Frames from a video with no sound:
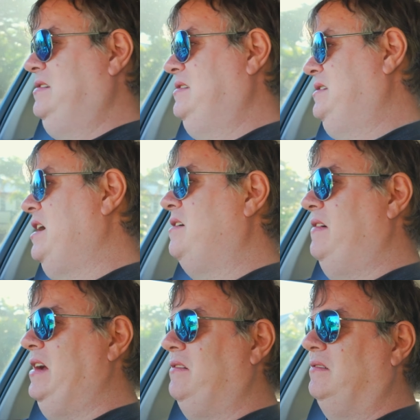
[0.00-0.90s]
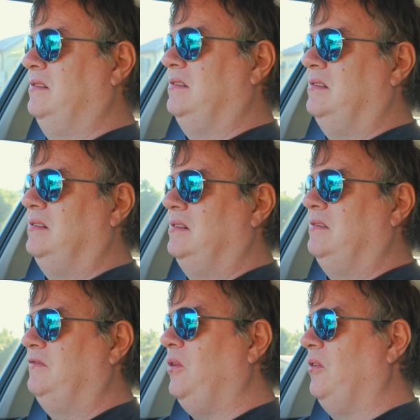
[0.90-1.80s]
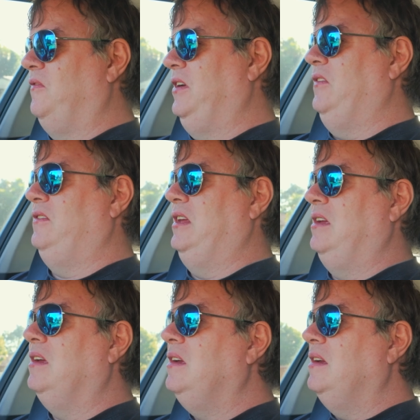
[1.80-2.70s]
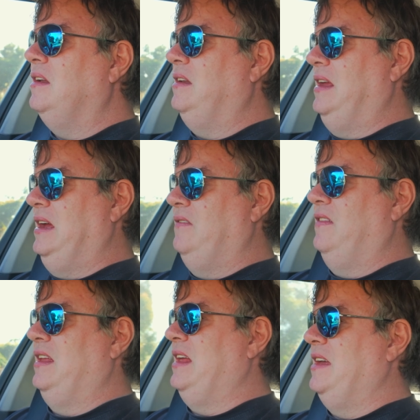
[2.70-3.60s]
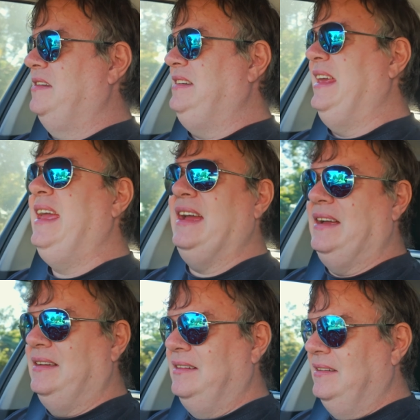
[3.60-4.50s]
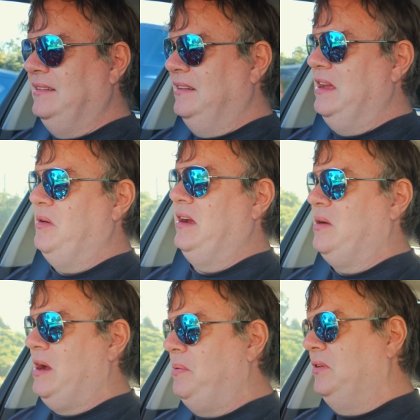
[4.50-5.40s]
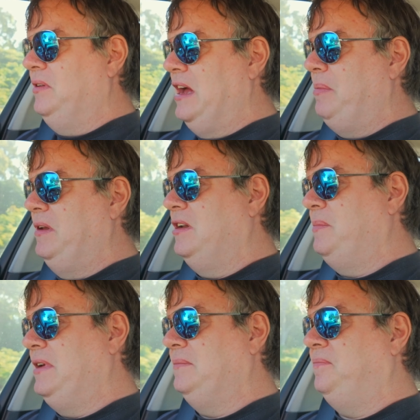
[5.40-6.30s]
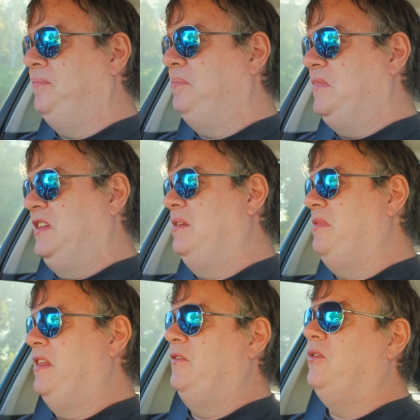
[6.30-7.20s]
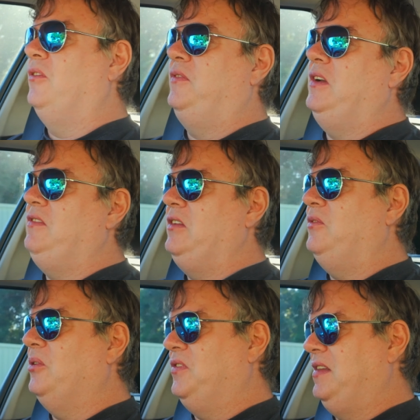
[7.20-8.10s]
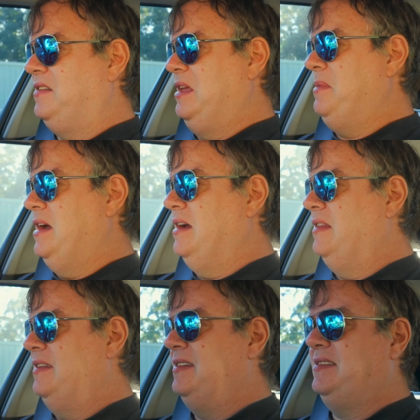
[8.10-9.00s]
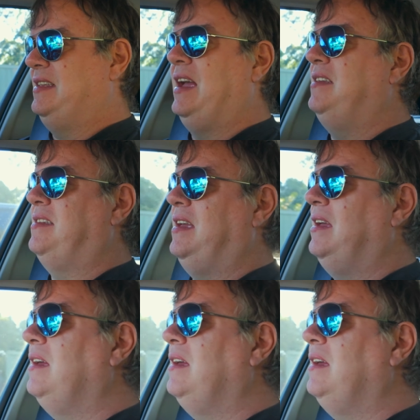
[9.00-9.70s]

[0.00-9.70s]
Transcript: stuck around four fifty now for the last year. It might go up a, up a little bit, but it's around the four fifty, four sixty mark, and it just stays there.